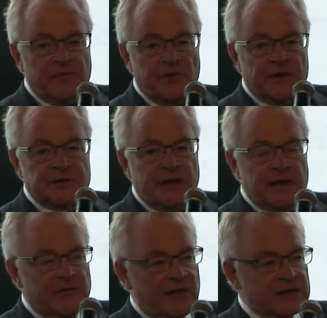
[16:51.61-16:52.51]
for those
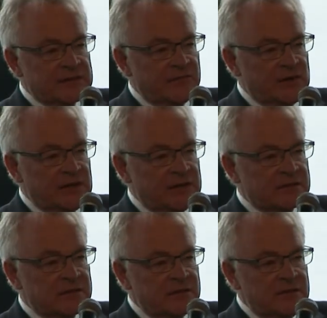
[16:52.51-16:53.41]
kind of
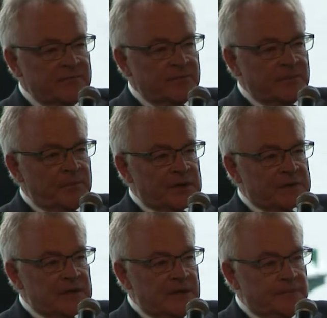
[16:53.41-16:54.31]
activities, but